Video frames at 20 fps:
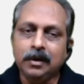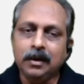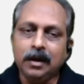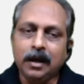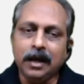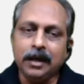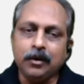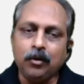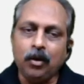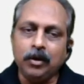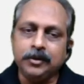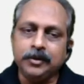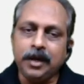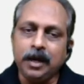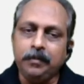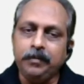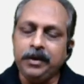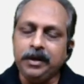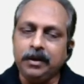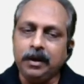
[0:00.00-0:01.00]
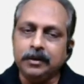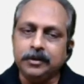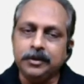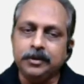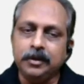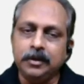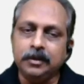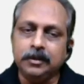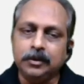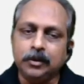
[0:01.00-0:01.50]
Across can be
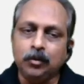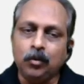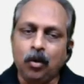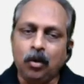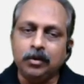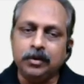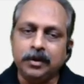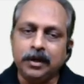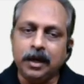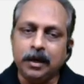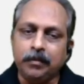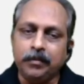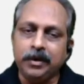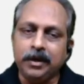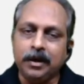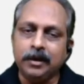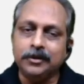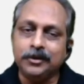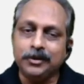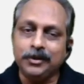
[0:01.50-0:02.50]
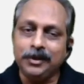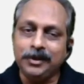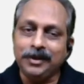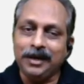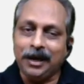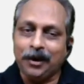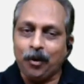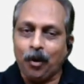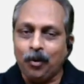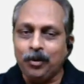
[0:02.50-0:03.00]
considered, throughout can be considered,
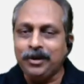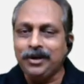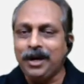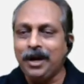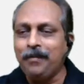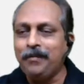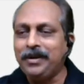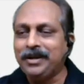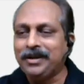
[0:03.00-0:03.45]
around can be